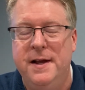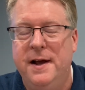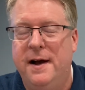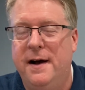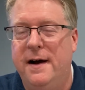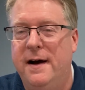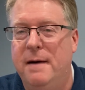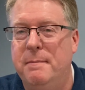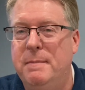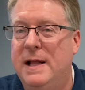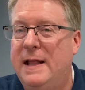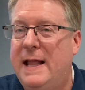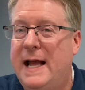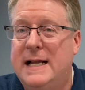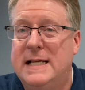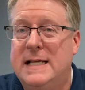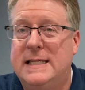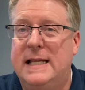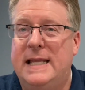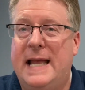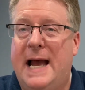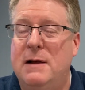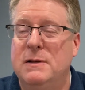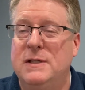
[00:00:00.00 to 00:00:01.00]
Uh, but like I
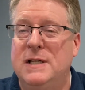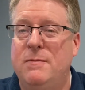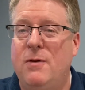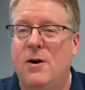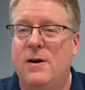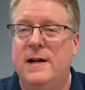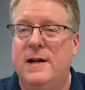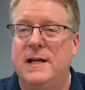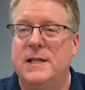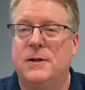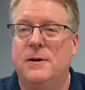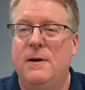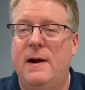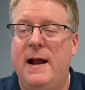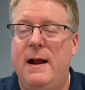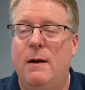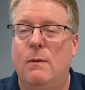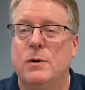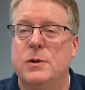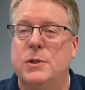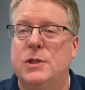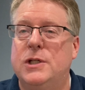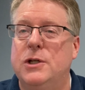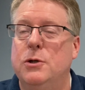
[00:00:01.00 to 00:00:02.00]
said, the housing market's great.
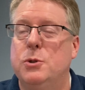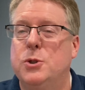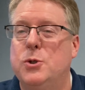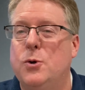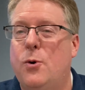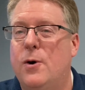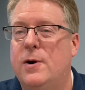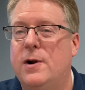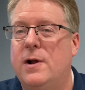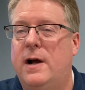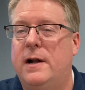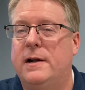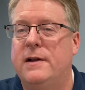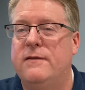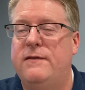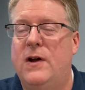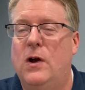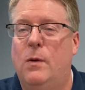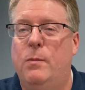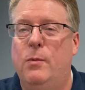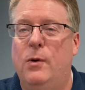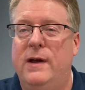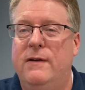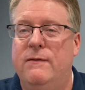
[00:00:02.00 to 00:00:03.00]
We're still short on
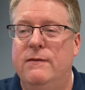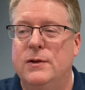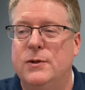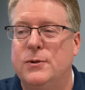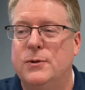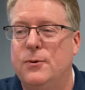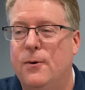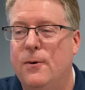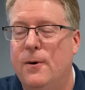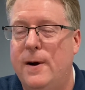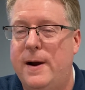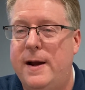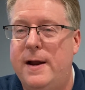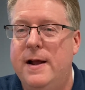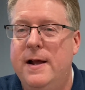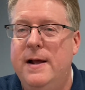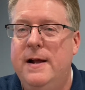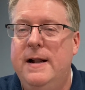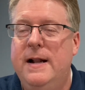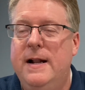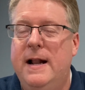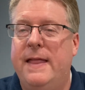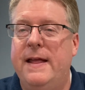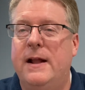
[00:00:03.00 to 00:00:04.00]
available inventory.
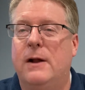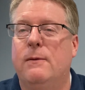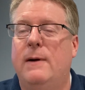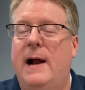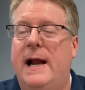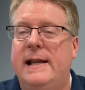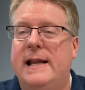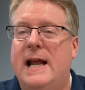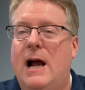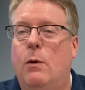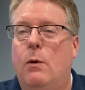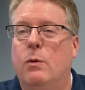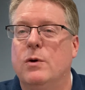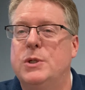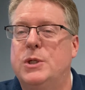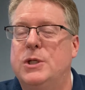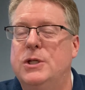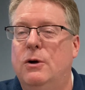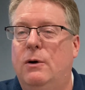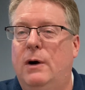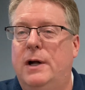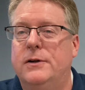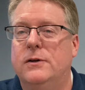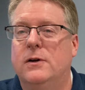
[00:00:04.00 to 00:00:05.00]
I think right now we're
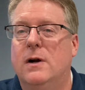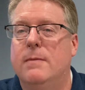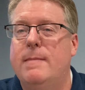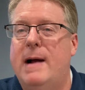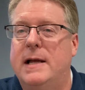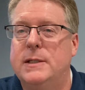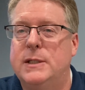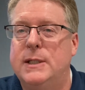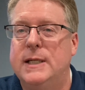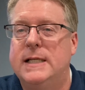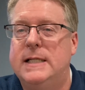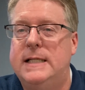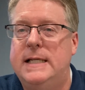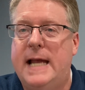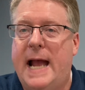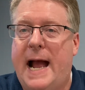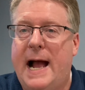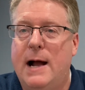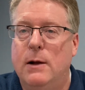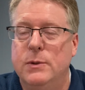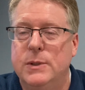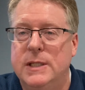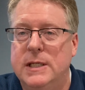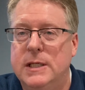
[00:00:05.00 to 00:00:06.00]
still under about sixty
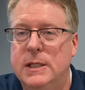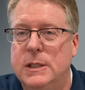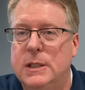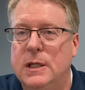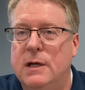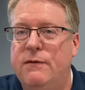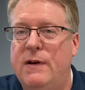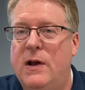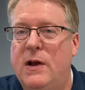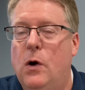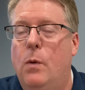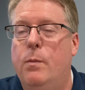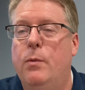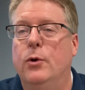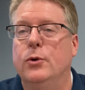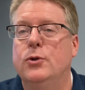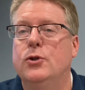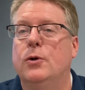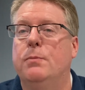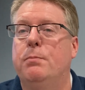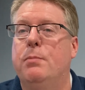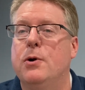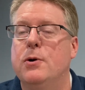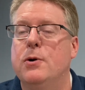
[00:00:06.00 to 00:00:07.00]
houses available
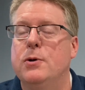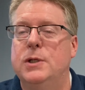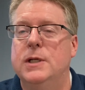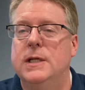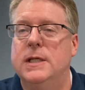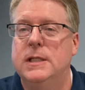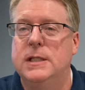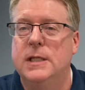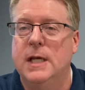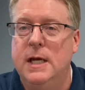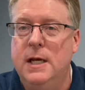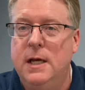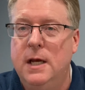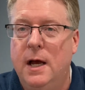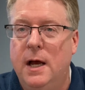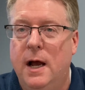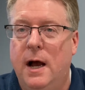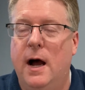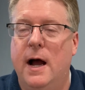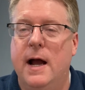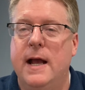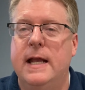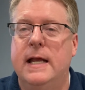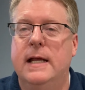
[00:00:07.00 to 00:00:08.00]
to purchase
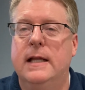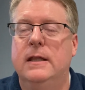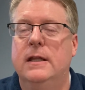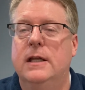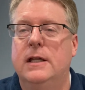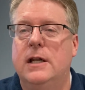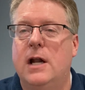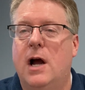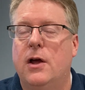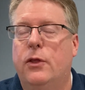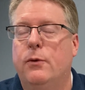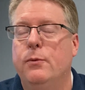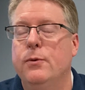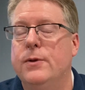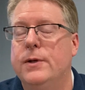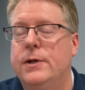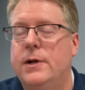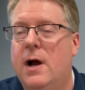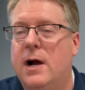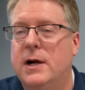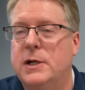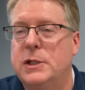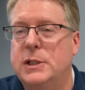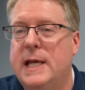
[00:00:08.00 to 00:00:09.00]
uh, in the through the
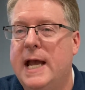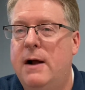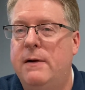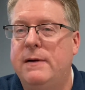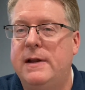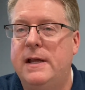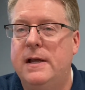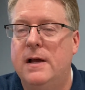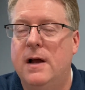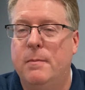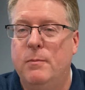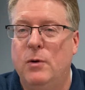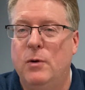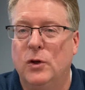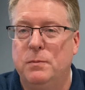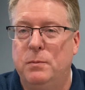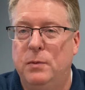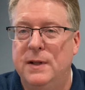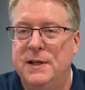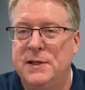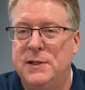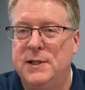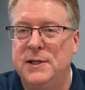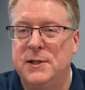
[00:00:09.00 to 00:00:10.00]
Knox County uh,
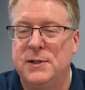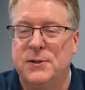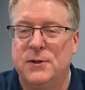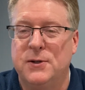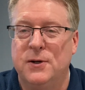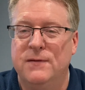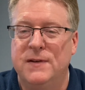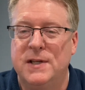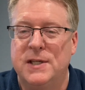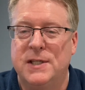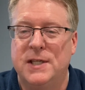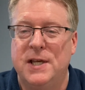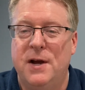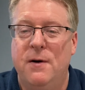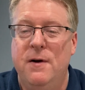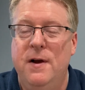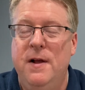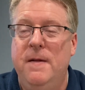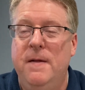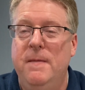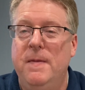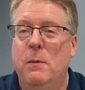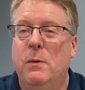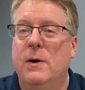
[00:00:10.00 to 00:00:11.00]
multiple listing service. So
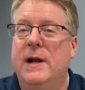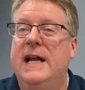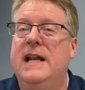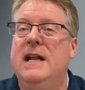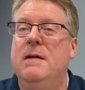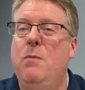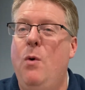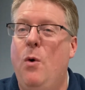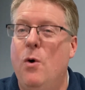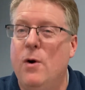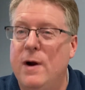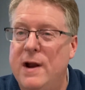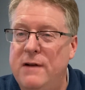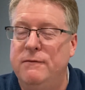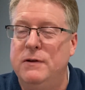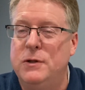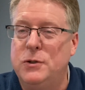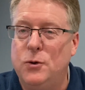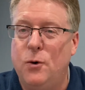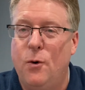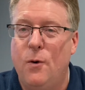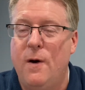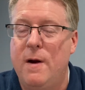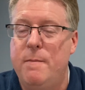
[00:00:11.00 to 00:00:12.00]
we're getting more
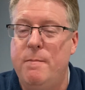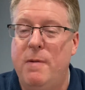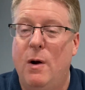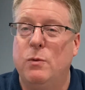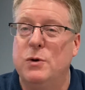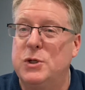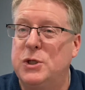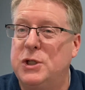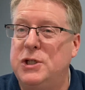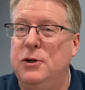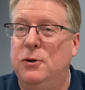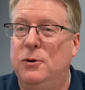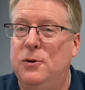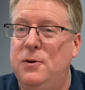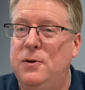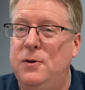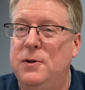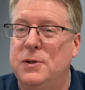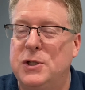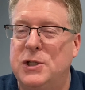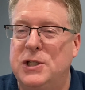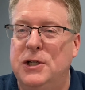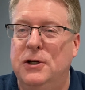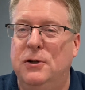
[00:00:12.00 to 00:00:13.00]
inventory, but we're
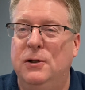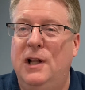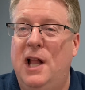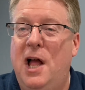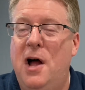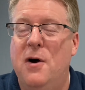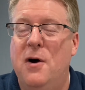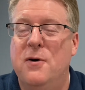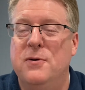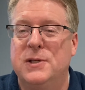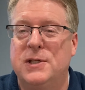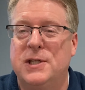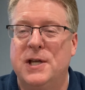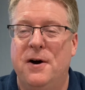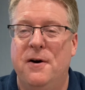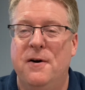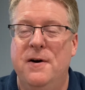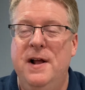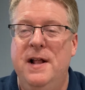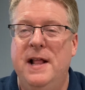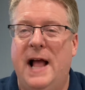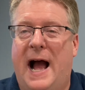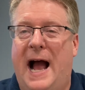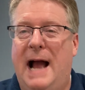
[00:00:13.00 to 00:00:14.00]
still still low.
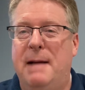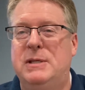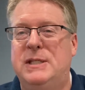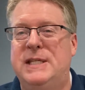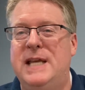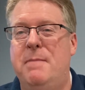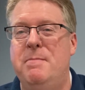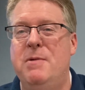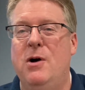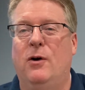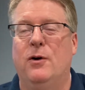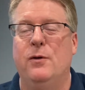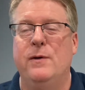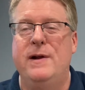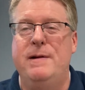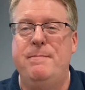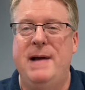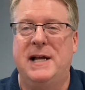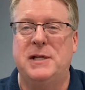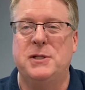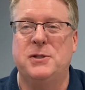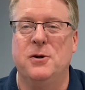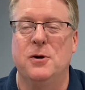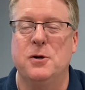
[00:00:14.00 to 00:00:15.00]
So I'm Sam Miller,
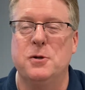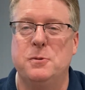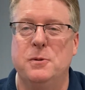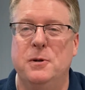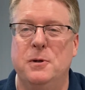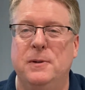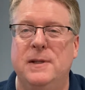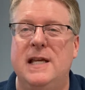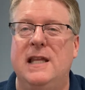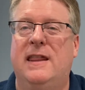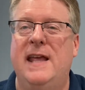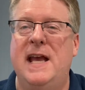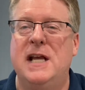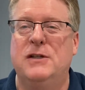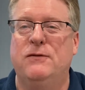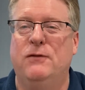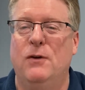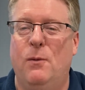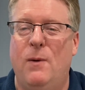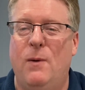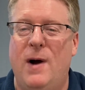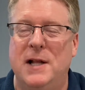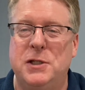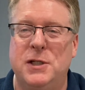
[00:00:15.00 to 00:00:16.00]
RE/MAX Stars Realty. Thanks for
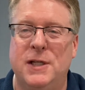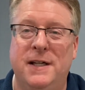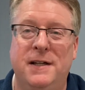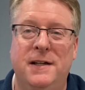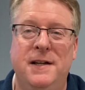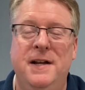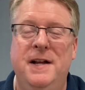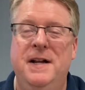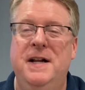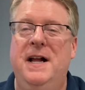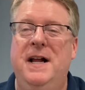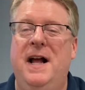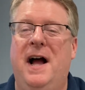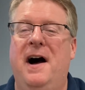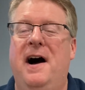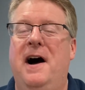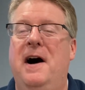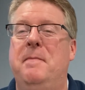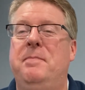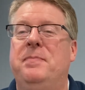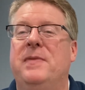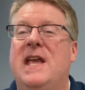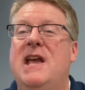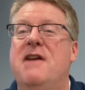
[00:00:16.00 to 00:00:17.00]
watching.
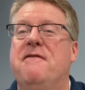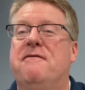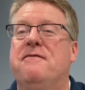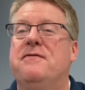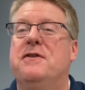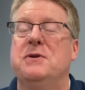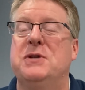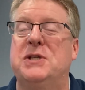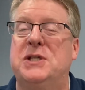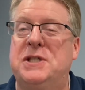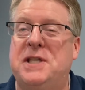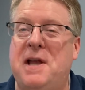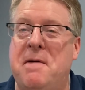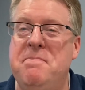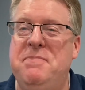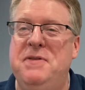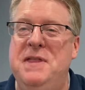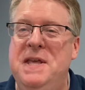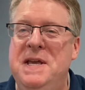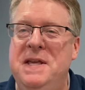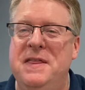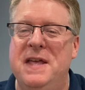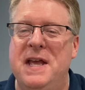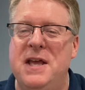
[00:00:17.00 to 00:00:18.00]
Uh, if there's
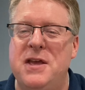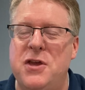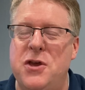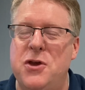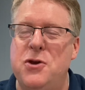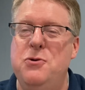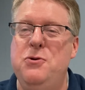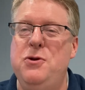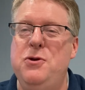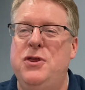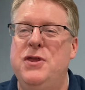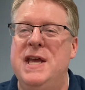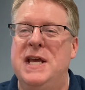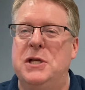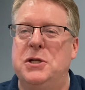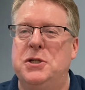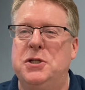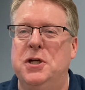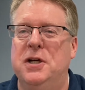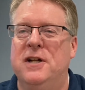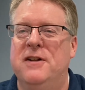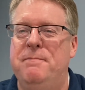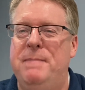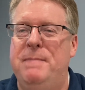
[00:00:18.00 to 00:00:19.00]
something that you think
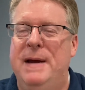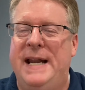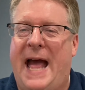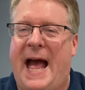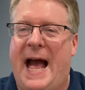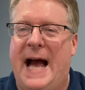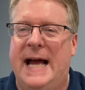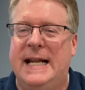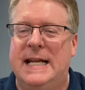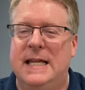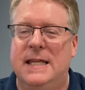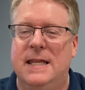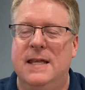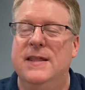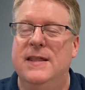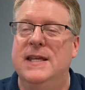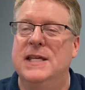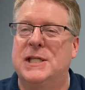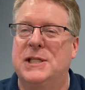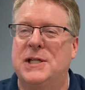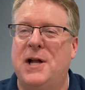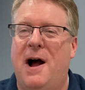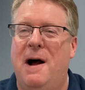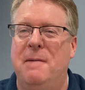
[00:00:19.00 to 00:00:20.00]
should have been added to
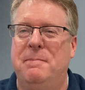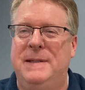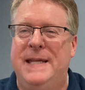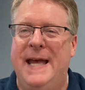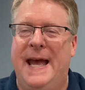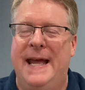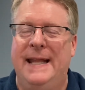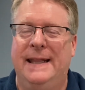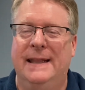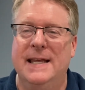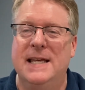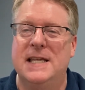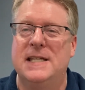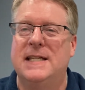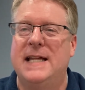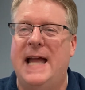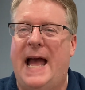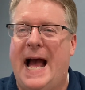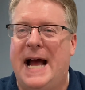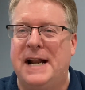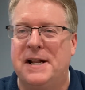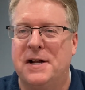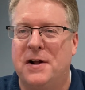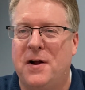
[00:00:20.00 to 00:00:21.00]
this top ten list,
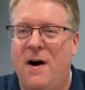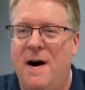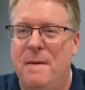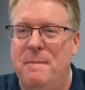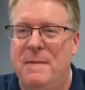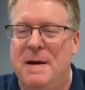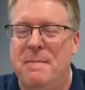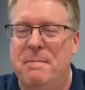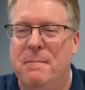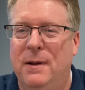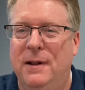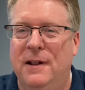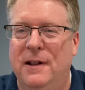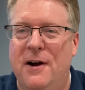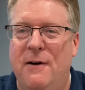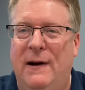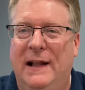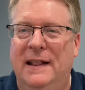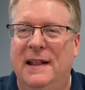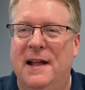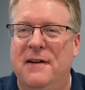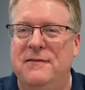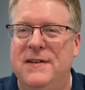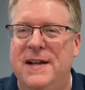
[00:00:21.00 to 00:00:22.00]
add a comment below.
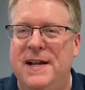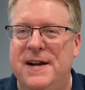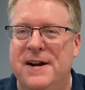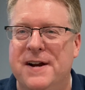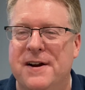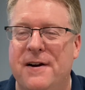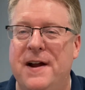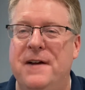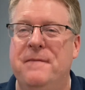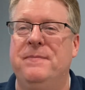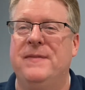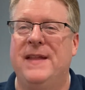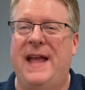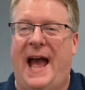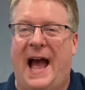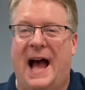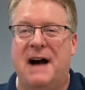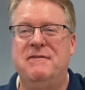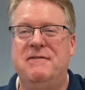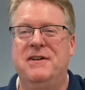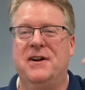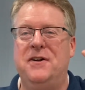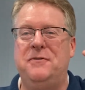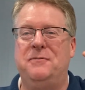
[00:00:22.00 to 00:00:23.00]
I'd love to hear it.
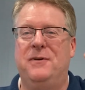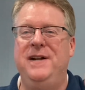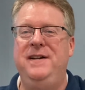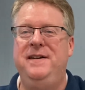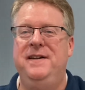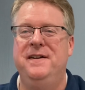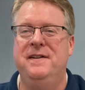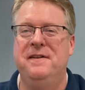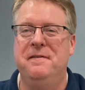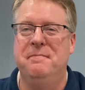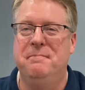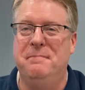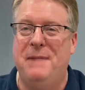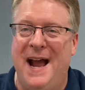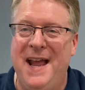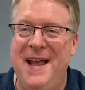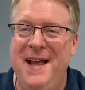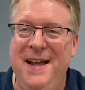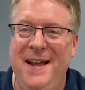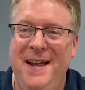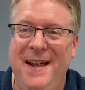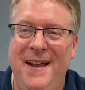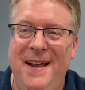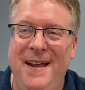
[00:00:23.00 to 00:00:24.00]
Have a good one. Bye.